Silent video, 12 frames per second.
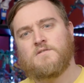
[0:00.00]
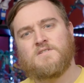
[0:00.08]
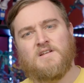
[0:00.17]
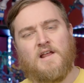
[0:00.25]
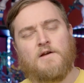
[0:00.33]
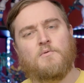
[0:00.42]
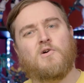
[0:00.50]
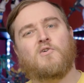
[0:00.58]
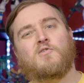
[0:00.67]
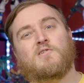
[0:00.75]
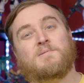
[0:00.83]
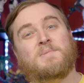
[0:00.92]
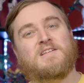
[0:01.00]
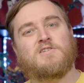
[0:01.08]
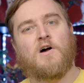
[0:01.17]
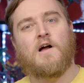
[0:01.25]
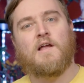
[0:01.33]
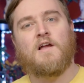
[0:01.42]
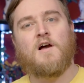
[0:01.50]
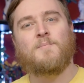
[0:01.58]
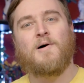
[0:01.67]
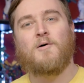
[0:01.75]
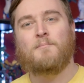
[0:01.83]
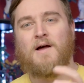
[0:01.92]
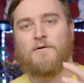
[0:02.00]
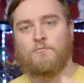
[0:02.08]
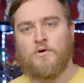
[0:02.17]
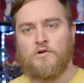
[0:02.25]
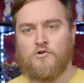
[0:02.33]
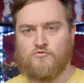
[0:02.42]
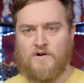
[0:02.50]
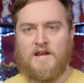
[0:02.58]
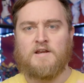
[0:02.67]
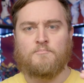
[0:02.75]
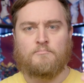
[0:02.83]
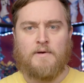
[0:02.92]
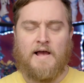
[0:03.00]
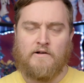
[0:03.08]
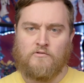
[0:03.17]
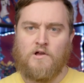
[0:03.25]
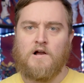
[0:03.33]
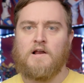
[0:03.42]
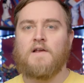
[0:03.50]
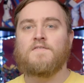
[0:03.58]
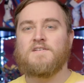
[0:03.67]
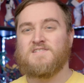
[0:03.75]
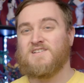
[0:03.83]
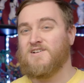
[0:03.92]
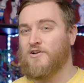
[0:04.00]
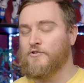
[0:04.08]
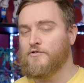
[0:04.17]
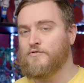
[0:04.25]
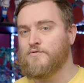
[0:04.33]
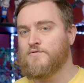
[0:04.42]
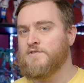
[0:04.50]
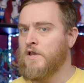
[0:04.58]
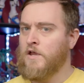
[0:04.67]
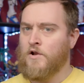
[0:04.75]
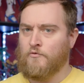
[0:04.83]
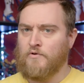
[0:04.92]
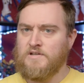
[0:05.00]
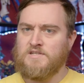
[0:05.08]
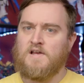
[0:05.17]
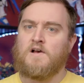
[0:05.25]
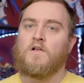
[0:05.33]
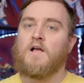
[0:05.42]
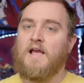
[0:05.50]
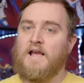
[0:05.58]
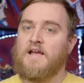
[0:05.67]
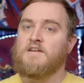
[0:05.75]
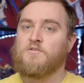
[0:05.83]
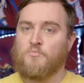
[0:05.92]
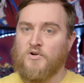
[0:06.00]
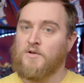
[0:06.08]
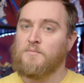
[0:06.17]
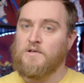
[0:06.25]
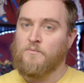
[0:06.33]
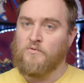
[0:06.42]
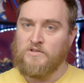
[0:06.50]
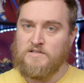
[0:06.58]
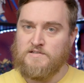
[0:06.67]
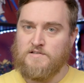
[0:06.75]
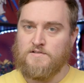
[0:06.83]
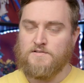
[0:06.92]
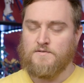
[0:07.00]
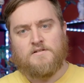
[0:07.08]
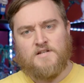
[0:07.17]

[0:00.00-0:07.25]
Today we're going to be talking about my real grade backlog, and this includes retail and premium releases.